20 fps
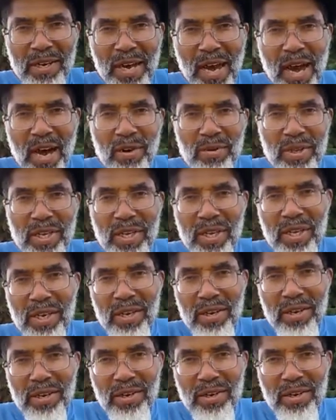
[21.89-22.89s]
out
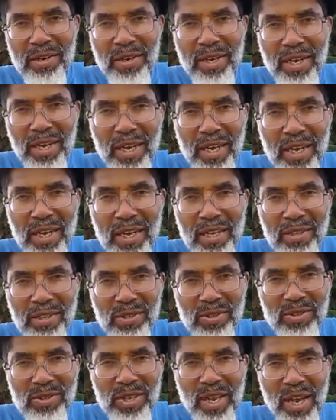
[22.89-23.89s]
here in
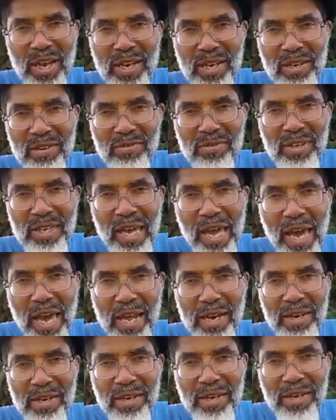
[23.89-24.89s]
the state of
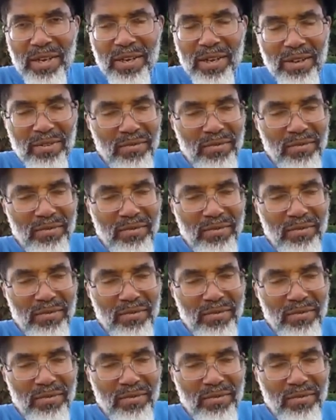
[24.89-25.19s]
Canada,